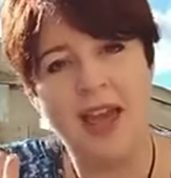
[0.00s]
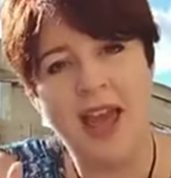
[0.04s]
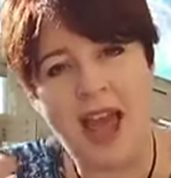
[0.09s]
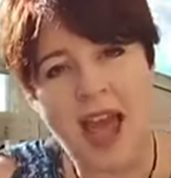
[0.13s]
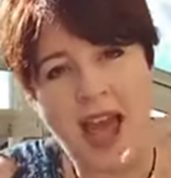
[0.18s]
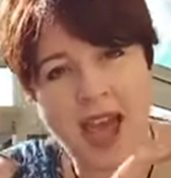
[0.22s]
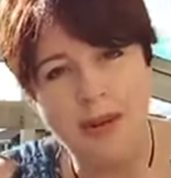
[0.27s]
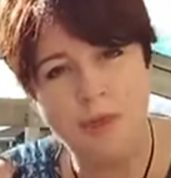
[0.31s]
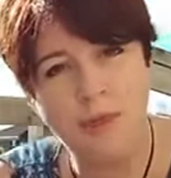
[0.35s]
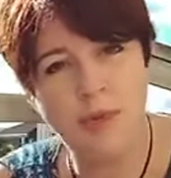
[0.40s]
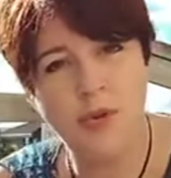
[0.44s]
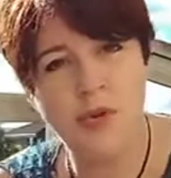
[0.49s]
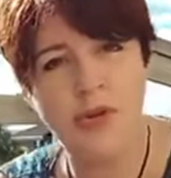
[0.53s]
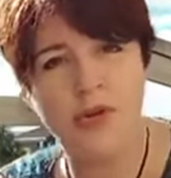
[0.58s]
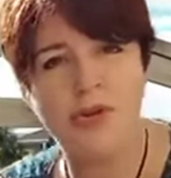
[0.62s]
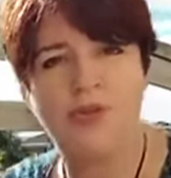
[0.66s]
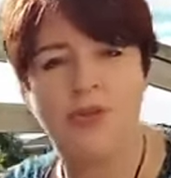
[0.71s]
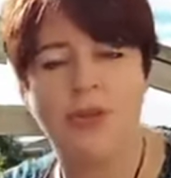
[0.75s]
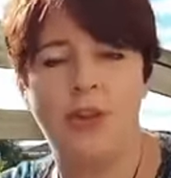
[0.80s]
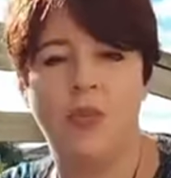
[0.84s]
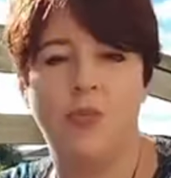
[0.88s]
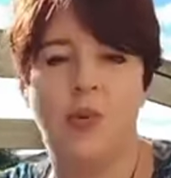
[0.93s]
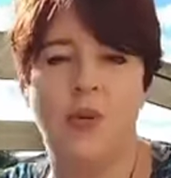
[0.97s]
and
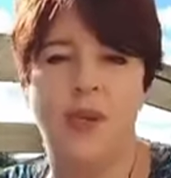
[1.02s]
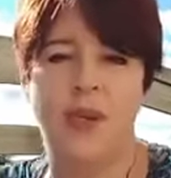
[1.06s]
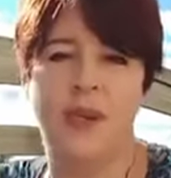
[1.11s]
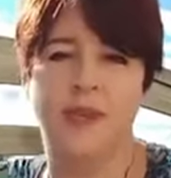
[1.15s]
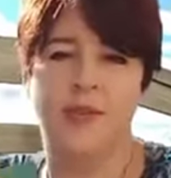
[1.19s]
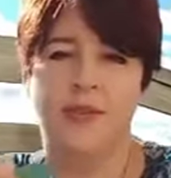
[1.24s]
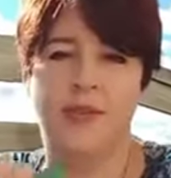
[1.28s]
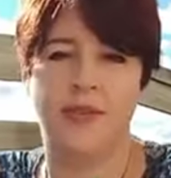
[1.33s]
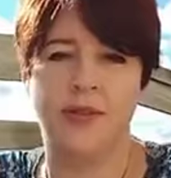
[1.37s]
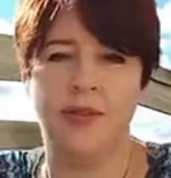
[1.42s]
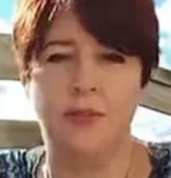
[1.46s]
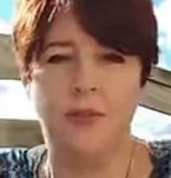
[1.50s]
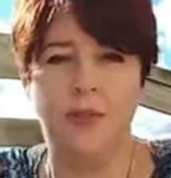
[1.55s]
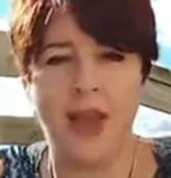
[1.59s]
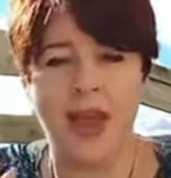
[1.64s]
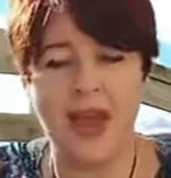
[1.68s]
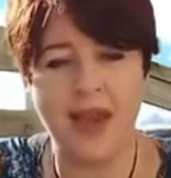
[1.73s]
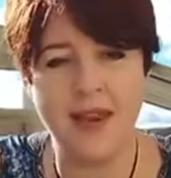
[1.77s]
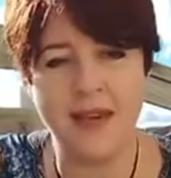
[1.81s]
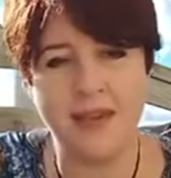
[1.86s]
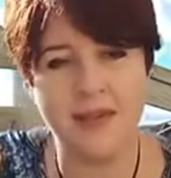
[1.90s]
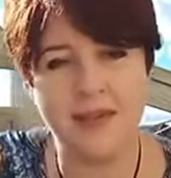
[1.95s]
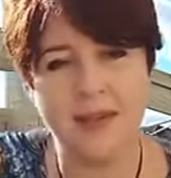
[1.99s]
moving with the
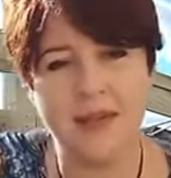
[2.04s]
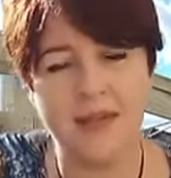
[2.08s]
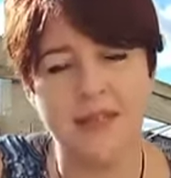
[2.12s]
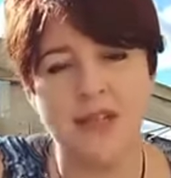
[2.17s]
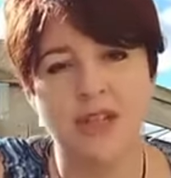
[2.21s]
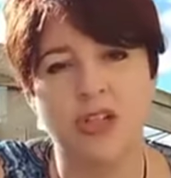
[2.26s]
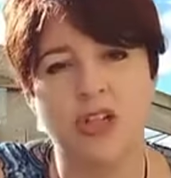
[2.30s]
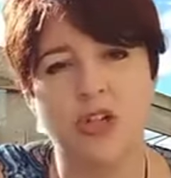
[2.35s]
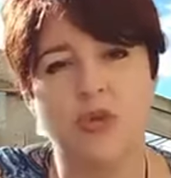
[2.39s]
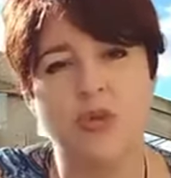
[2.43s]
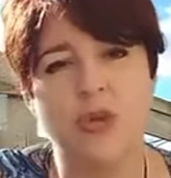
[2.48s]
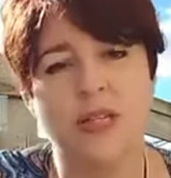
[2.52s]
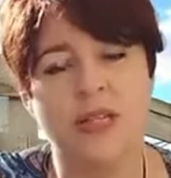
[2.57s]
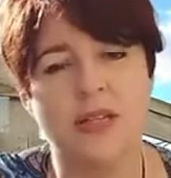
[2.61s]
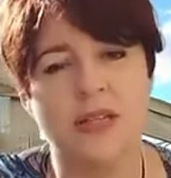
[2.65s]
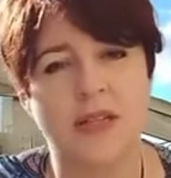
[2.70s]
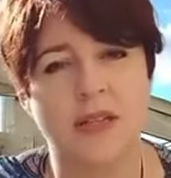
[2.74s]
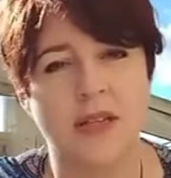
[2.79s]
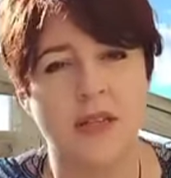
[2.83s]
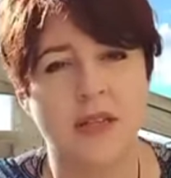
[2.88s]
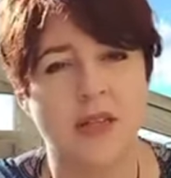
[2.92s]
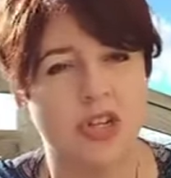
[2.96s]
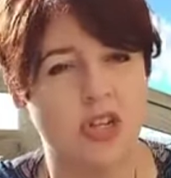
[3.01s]
bends and the twists
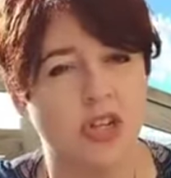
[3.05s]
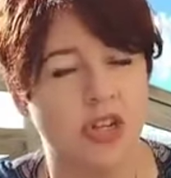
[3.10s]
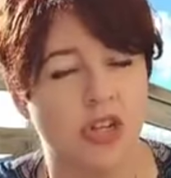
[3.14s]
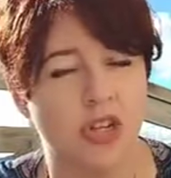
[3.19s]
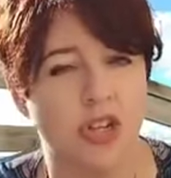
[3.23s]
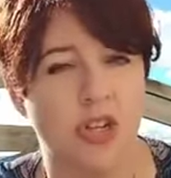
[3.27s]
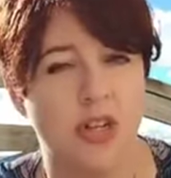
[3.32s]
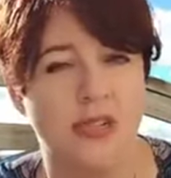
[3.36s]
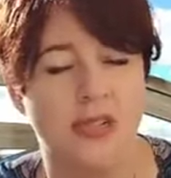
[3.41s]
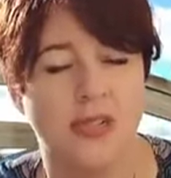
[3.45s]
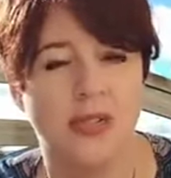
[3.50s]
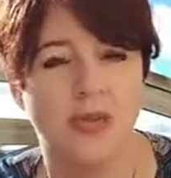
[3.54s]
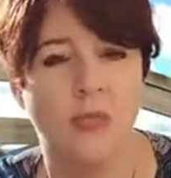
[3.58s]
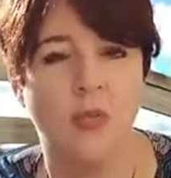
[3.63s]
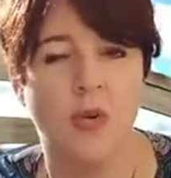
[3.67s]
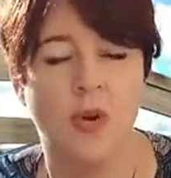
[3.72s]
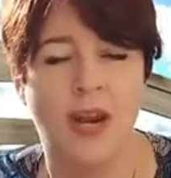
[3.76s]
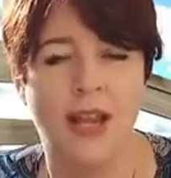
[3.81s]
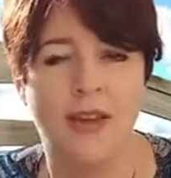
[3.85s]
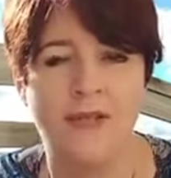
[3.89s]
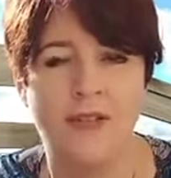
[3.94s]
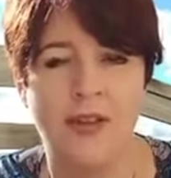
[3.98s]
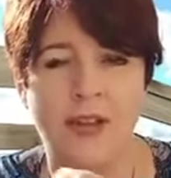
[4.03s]
and the turns and
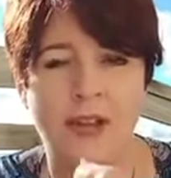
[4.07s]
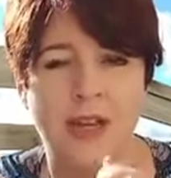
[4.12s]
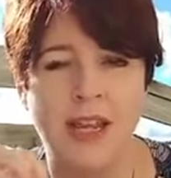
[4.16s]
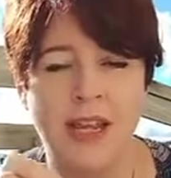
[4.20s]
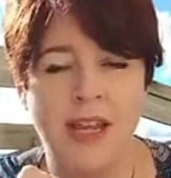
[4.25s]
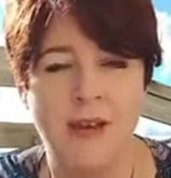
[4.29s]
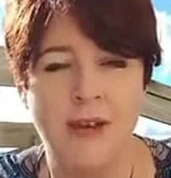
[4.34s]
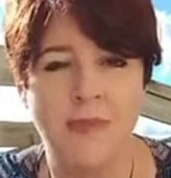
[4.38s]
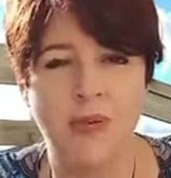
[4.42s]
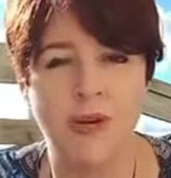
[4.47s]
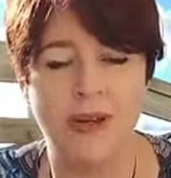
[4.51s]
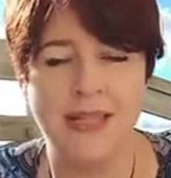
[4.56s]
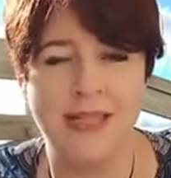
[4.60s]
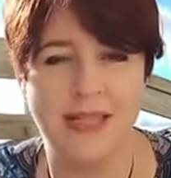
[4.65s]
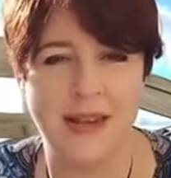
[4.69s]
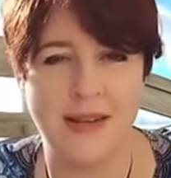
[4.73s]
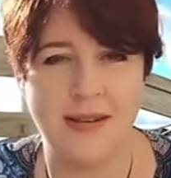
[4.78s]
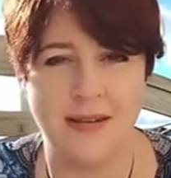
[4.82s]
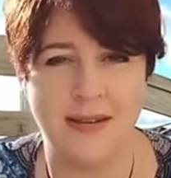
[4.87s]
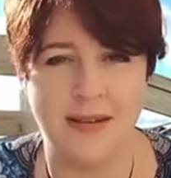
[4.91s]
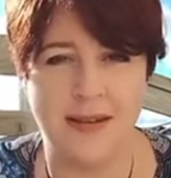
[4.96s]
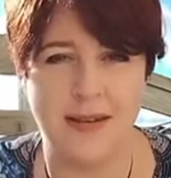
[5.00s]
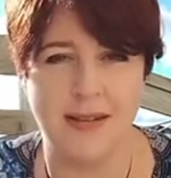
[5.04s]
whatever
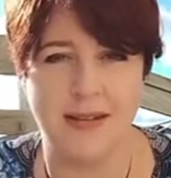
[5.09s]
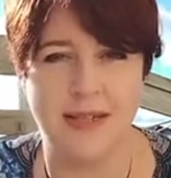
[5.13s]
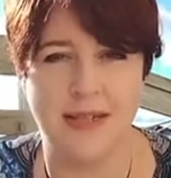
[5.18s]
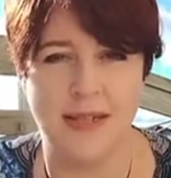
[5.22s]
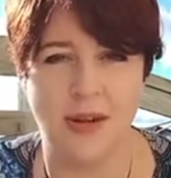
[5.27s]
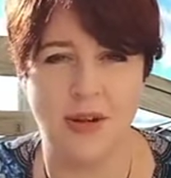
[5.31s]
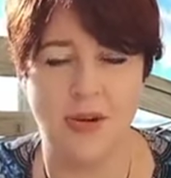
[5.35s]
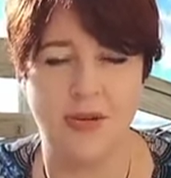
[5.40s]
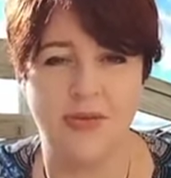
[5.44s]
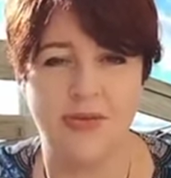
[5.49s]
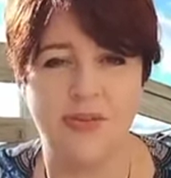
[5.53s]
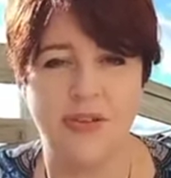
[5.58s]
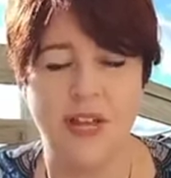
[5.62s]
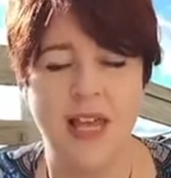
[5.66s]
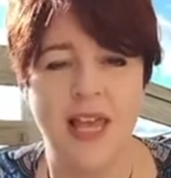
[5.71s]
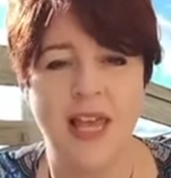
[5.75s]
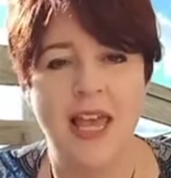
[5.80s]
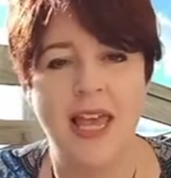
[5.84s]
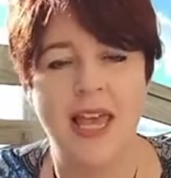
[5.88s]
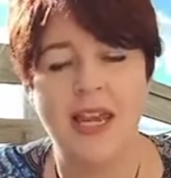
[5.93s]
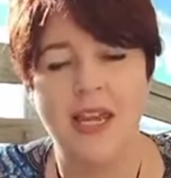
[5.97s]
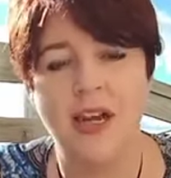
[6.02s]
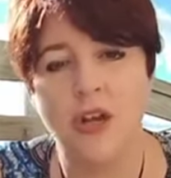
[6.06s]
presents itself
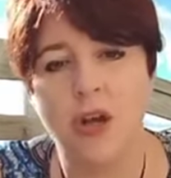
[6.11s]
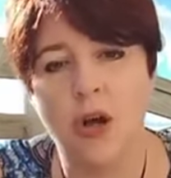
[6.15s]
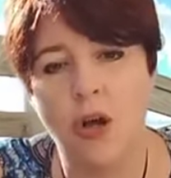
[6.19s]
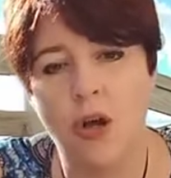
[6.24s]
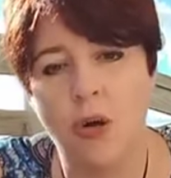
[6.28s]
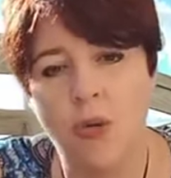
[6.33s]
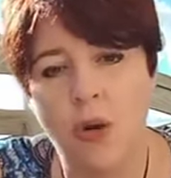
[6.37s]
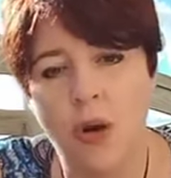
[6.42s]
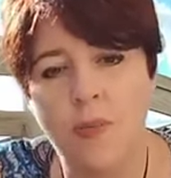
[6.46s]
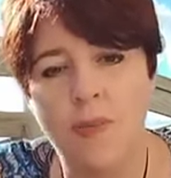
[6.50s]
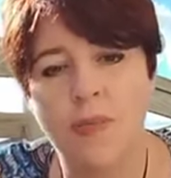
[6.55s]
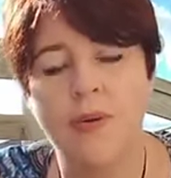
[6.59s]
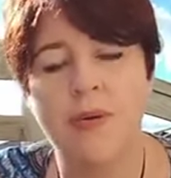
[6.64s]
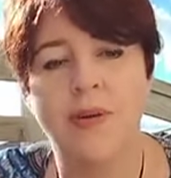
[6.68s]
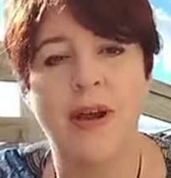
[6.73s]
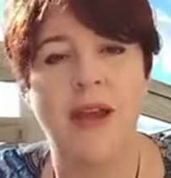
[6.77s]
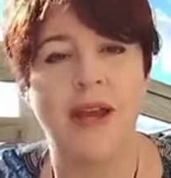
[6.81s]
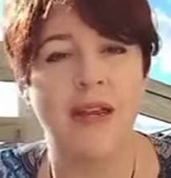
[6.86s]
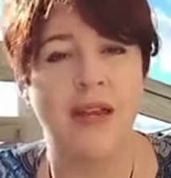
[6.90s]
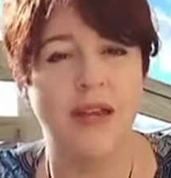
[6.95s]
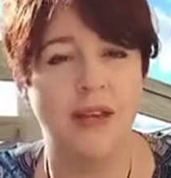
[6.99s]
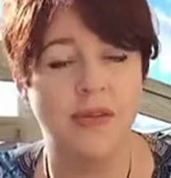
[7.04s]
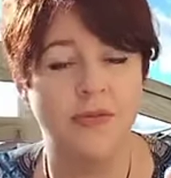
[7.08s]
in a
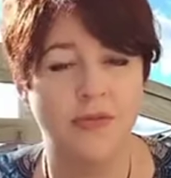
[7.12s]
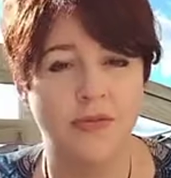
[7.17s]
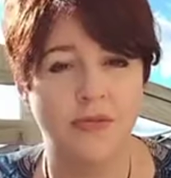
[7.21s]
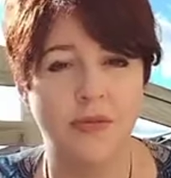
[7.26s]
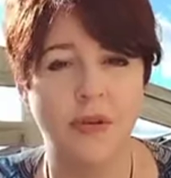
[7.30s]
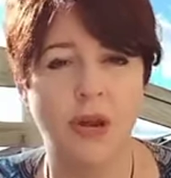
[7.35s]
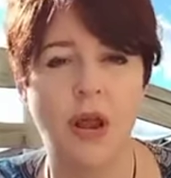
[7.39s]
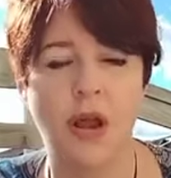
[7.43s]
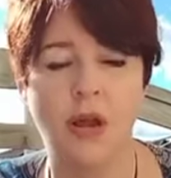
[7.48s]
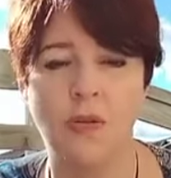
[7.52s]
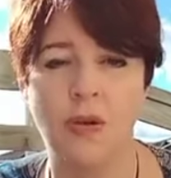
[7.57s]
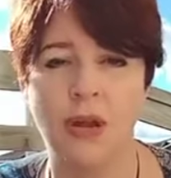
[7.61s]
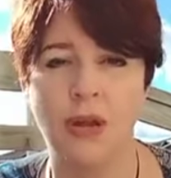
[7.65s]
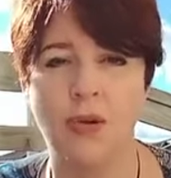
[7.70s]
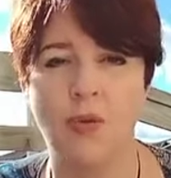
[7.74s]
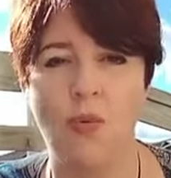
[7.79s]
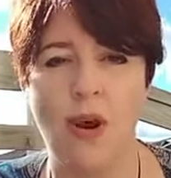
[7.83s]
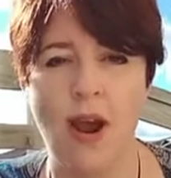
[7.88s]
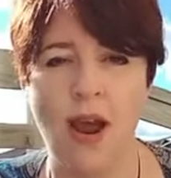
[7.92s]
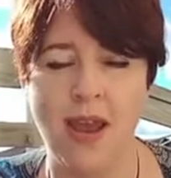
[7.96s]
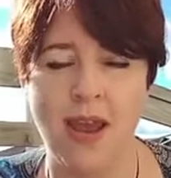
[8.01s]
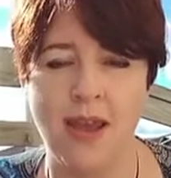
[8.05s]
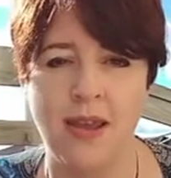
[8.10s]
cooperating, flowing
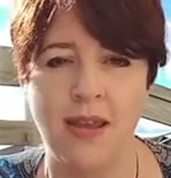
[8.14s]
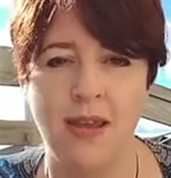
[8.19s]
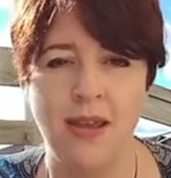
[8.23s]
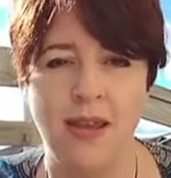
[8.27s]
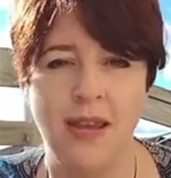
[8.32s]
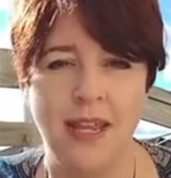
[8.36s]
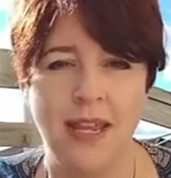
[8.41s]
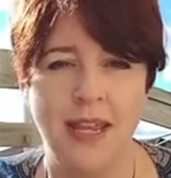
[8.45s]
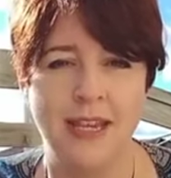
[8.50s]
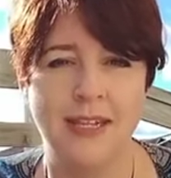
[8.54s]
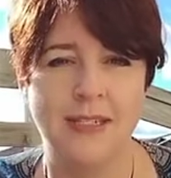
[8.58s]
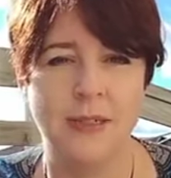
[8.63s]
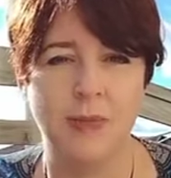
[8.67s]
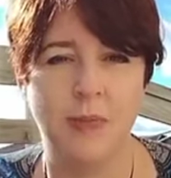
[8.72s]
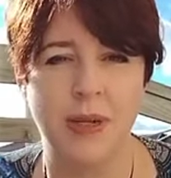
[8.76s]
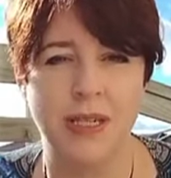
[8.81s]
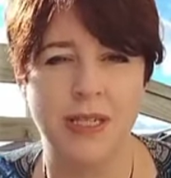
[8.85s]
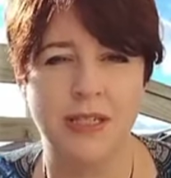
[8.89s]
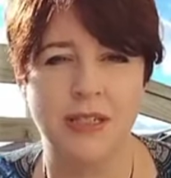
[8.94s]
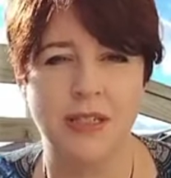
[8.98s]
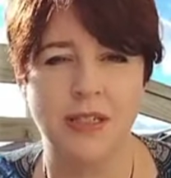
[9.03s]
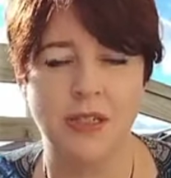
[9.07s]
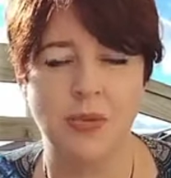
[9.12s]
way as
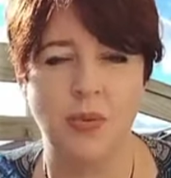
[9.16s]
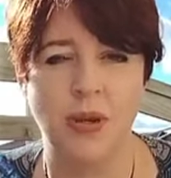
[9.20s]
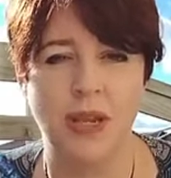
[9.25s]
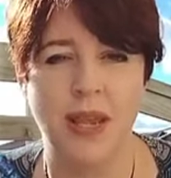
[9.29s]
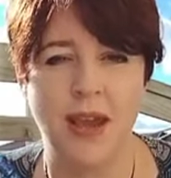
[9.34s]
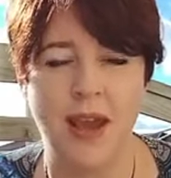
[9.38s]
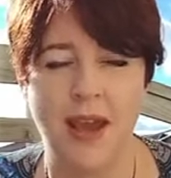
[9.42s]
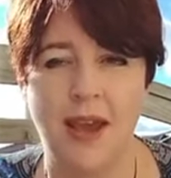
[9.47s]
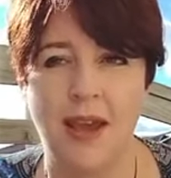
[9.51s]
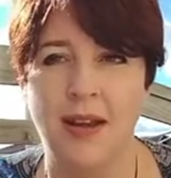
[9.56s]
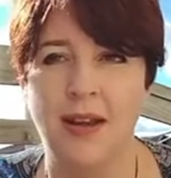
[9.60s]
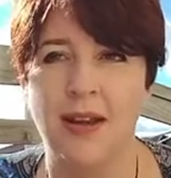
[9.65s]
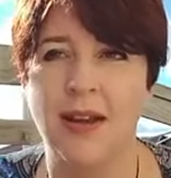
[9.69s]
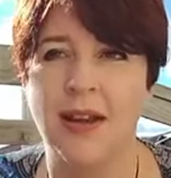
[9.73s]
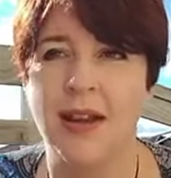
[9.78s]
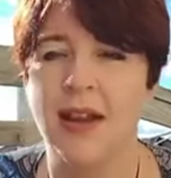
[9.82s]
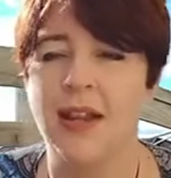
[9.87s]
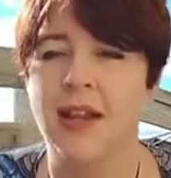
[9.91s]
best as we can.